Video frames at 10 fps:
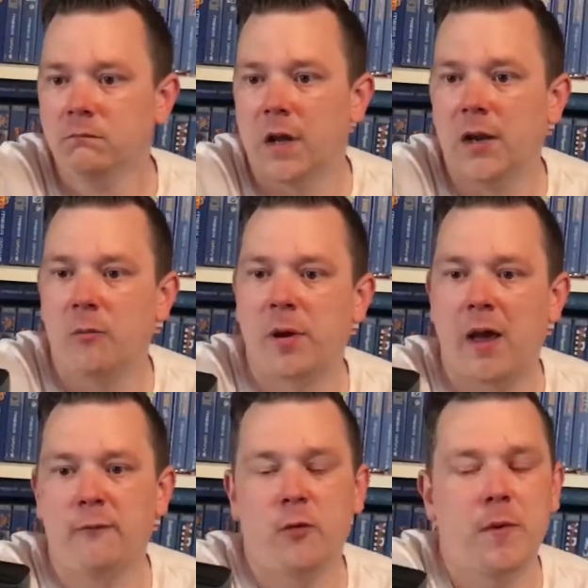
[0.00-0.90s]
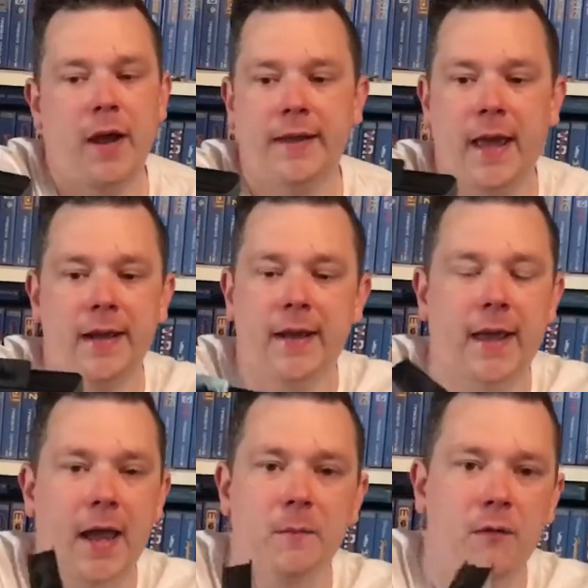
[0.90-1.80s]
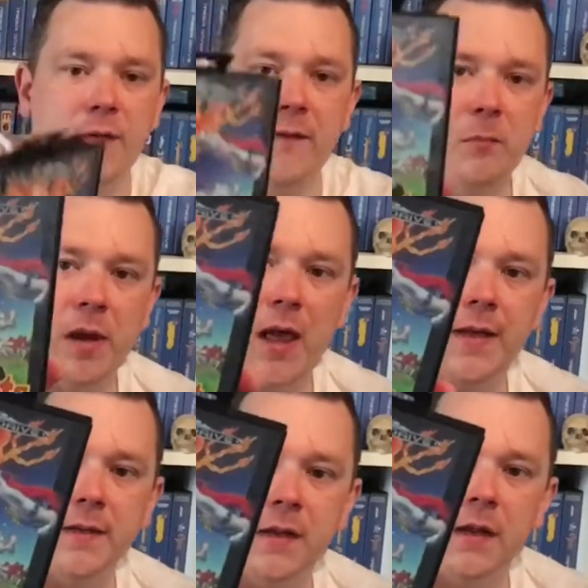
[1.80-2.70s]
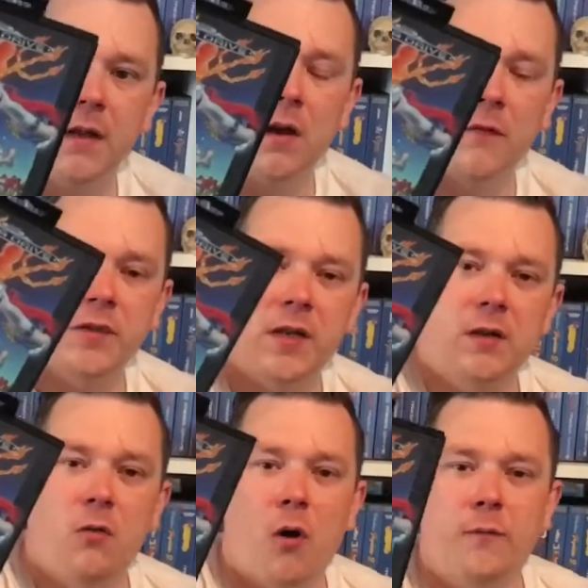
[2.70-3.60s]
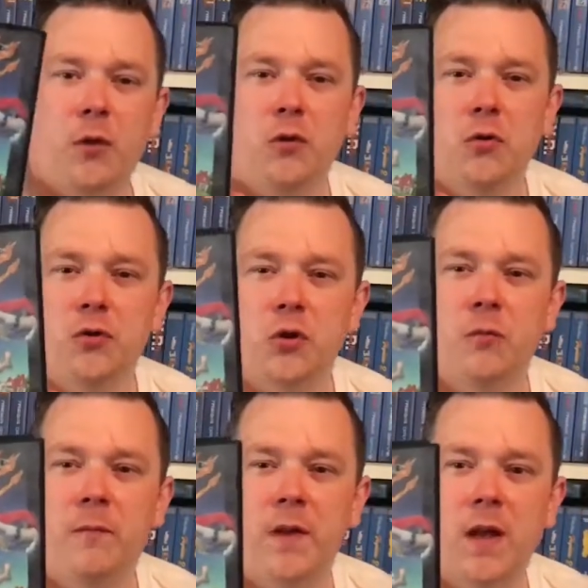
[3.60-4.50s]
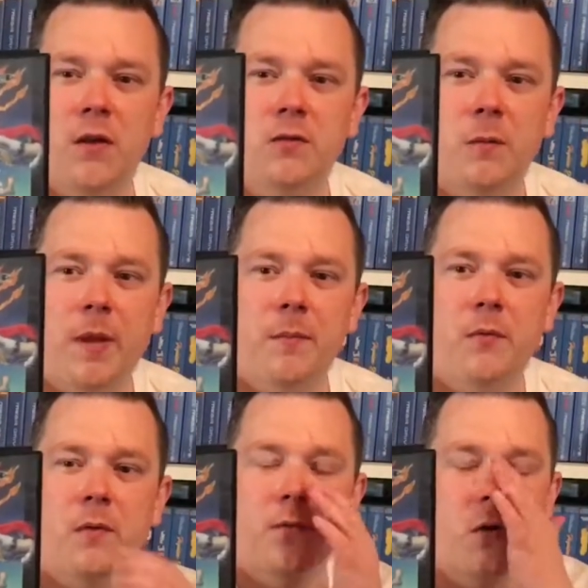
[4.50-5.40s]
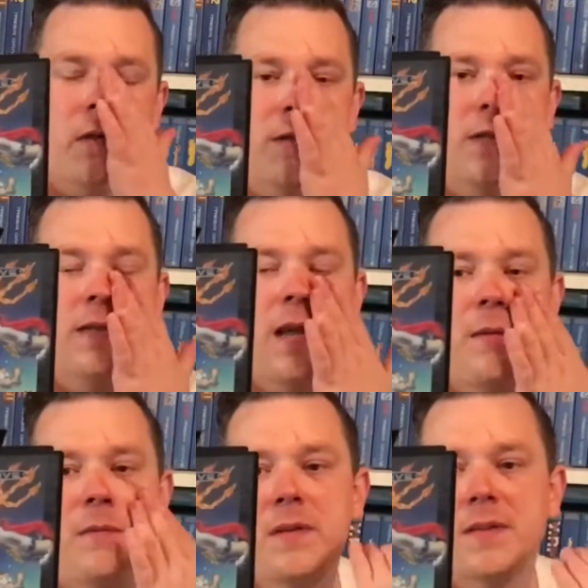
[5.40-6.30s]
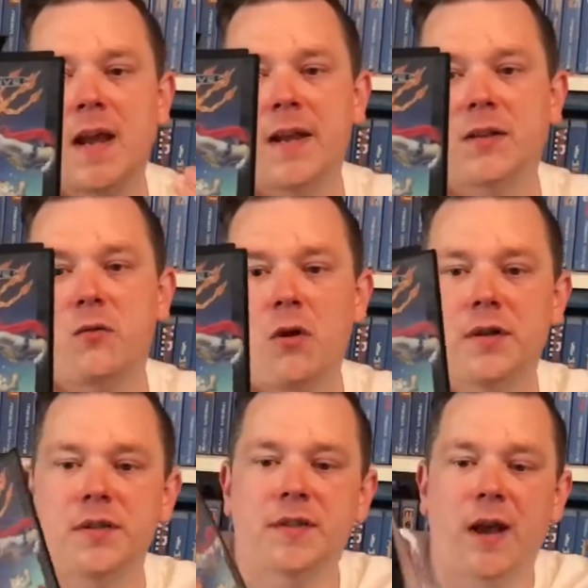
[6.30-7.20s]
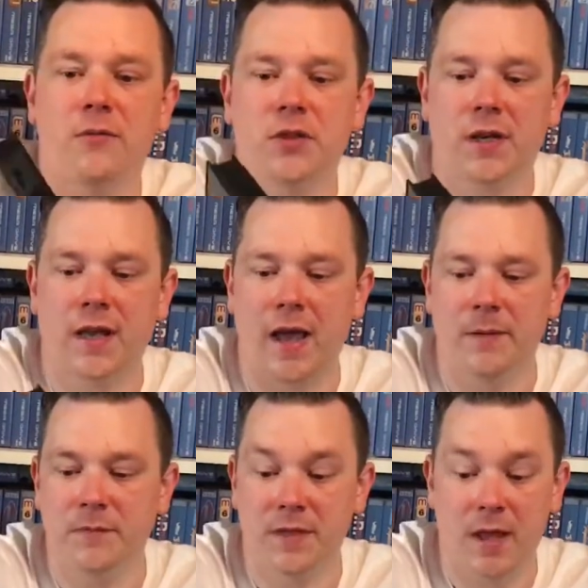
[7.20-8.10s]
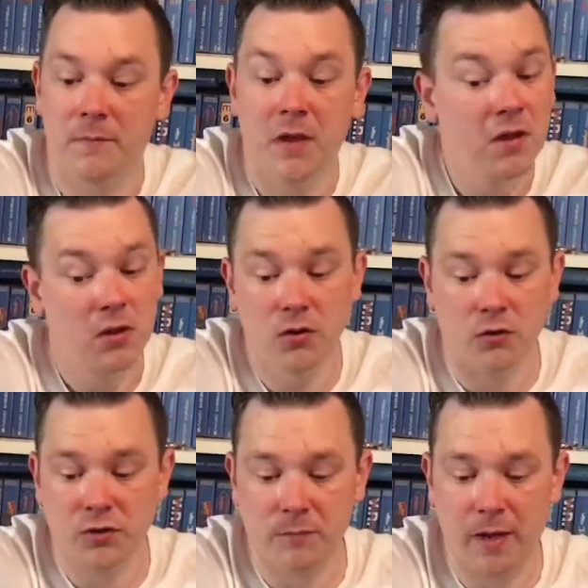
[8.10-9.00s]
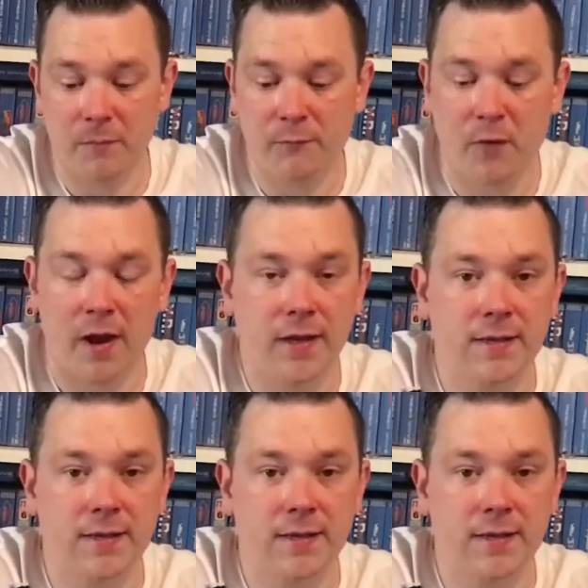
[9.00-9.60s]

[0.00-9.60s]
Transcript: A little platformer, again, a game I've never played. I've seen quite a few YouTube videos where people have got this in them and saying it's quite a nostalgic game to them. Not to me, I'm afraid.